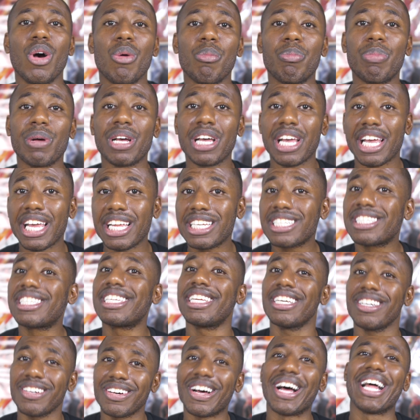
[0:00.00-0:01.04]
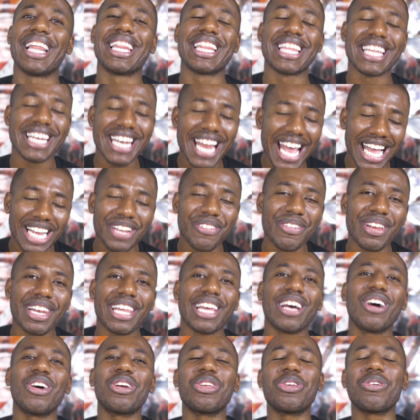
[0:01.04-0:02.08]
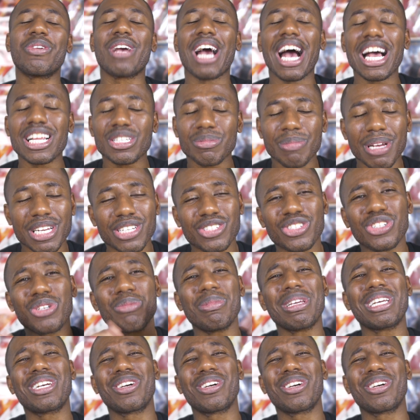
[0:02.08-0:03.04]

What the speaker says: But until the next video, you guys, make sure you be